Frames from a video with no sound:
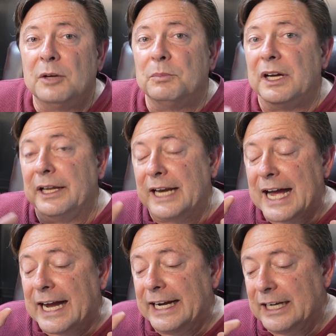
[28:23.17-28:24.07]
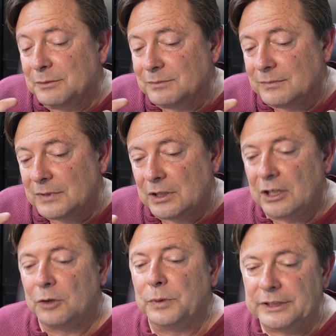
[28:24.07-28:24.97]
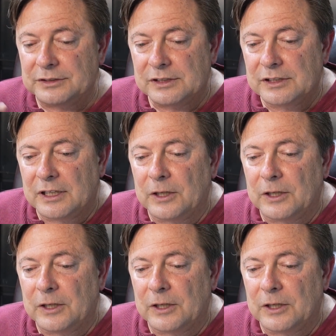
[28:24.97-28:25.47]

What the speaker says: But I am always